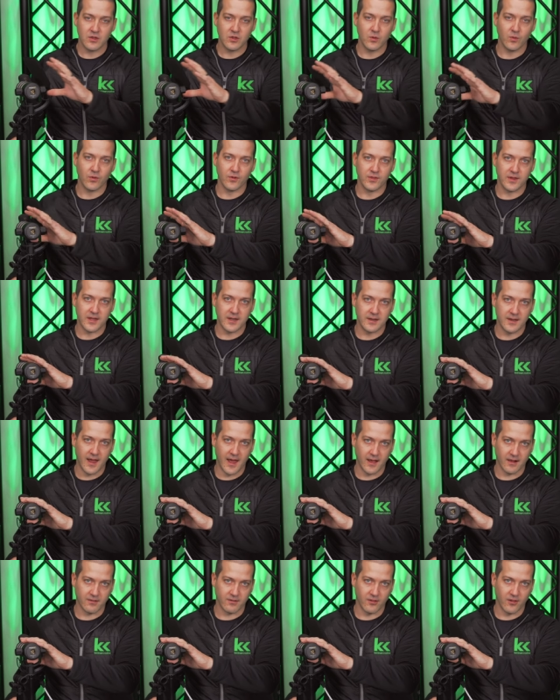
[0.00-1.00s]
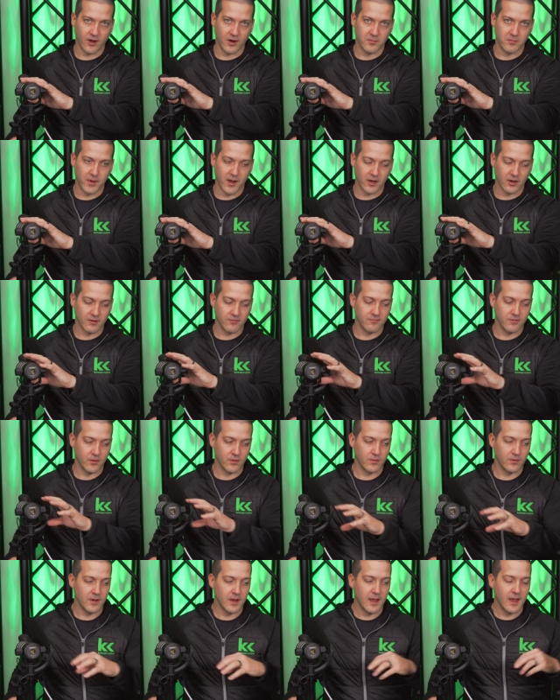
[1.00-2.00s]
you will need an XLR
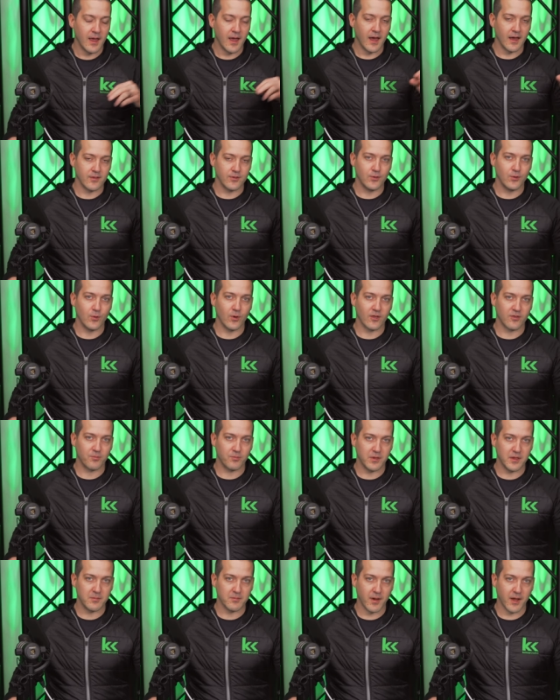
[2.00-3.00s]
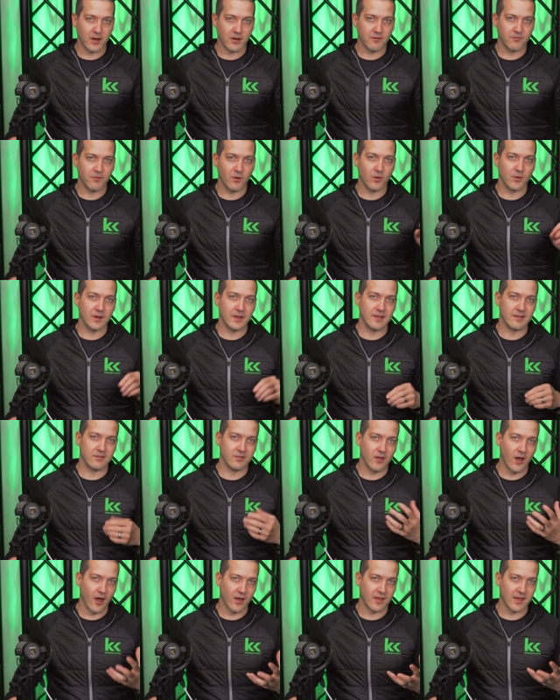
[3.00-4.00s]
microphone. A USB microphone is
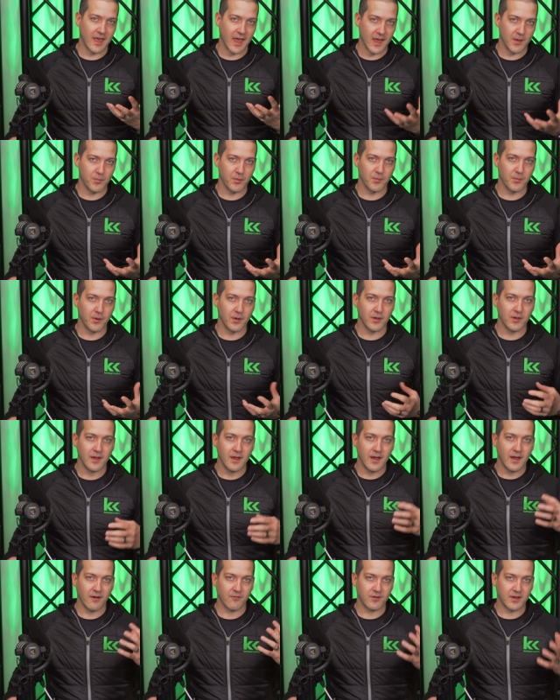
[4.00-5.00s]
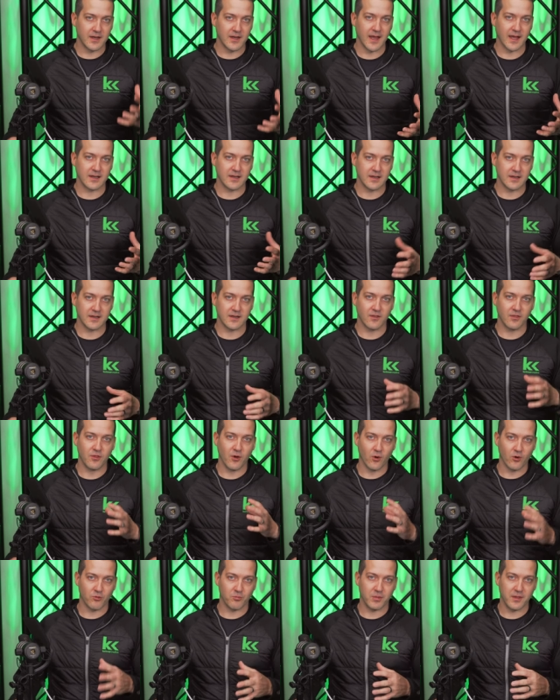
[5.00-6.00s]
not capable of connecting to
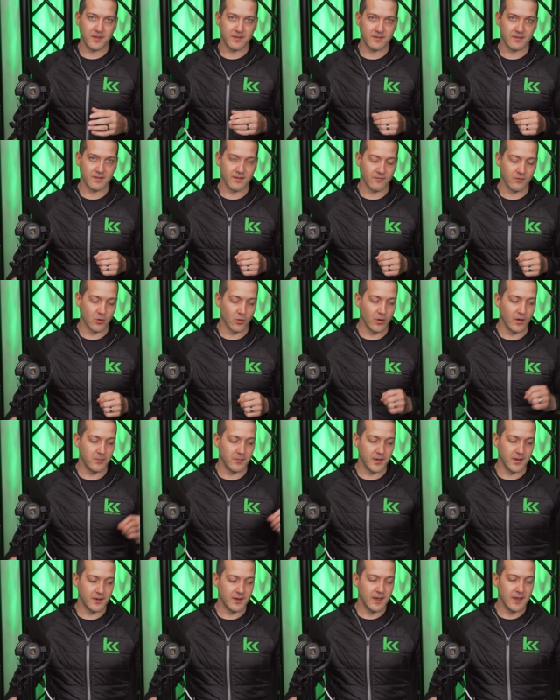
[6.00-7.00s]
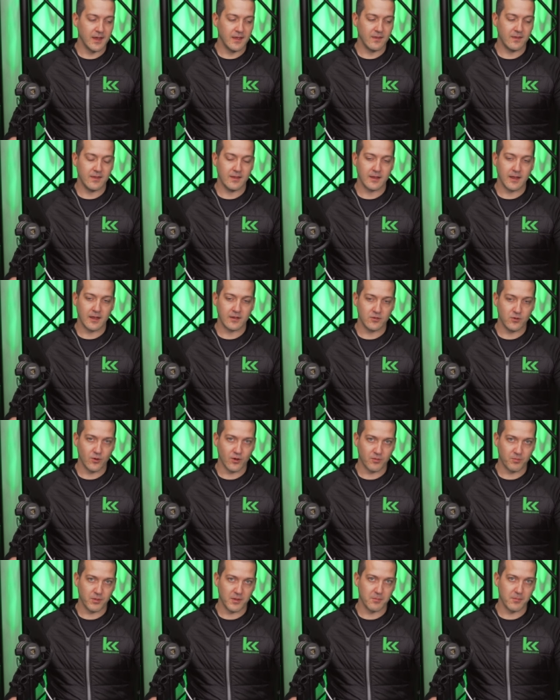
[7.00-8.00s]
those pieces of equipment. A
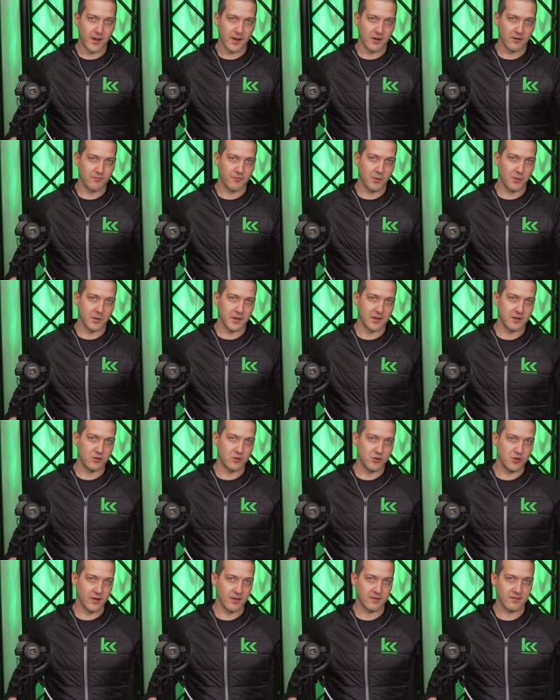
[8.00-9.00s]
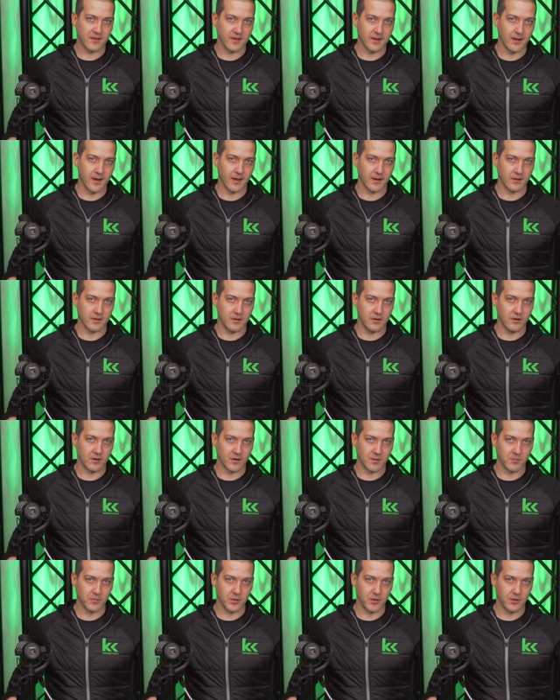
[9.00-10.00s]
USB microphone can just connect to your
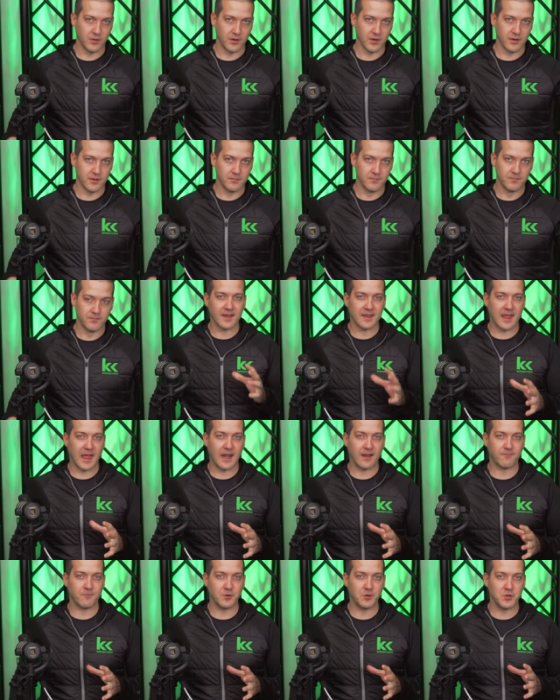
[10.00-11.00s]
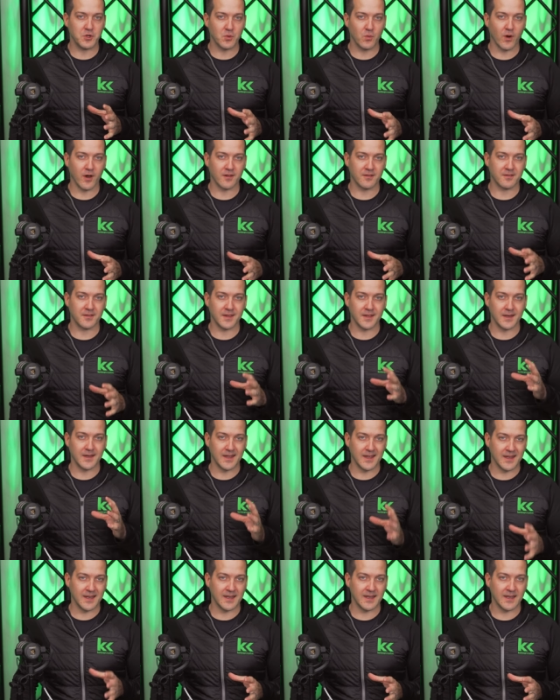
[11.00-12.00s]
computer. Again, if you do want to see
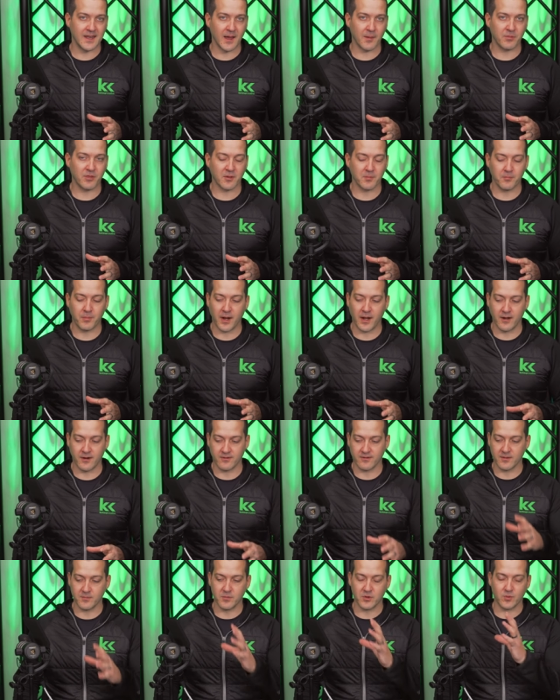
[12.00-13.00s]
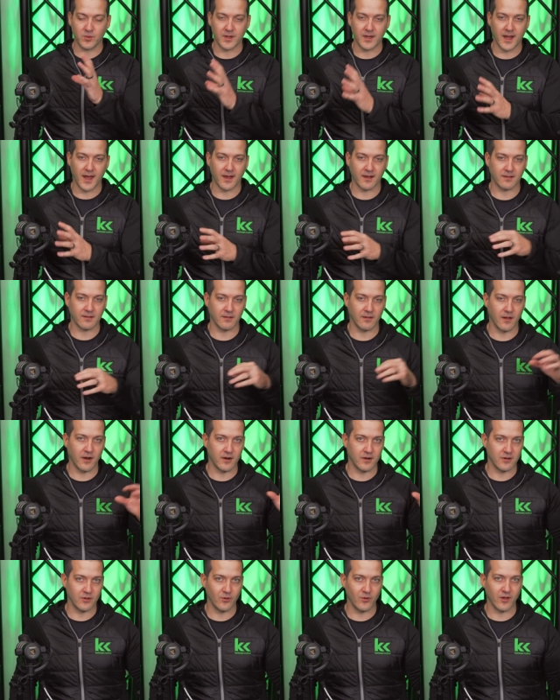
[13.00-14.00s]
an in-depth comparison between
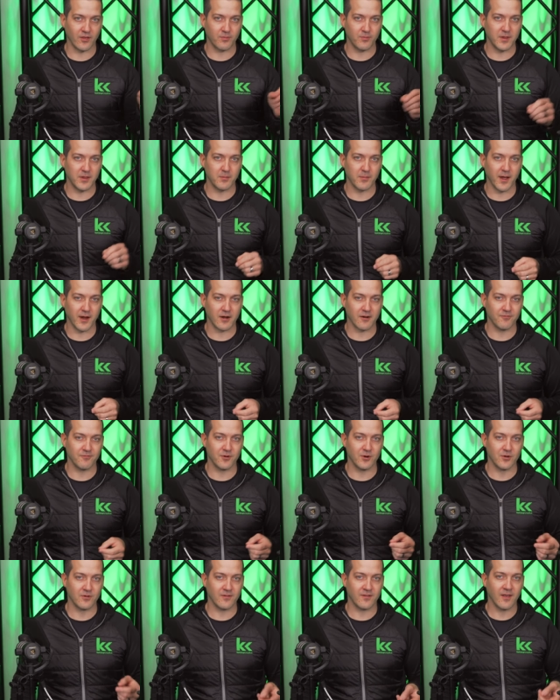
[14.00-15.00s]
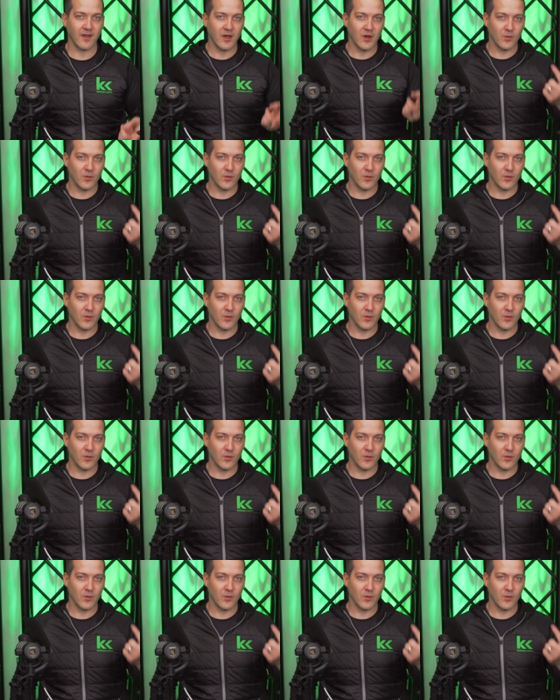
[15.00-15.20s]
XLR and USB microphones,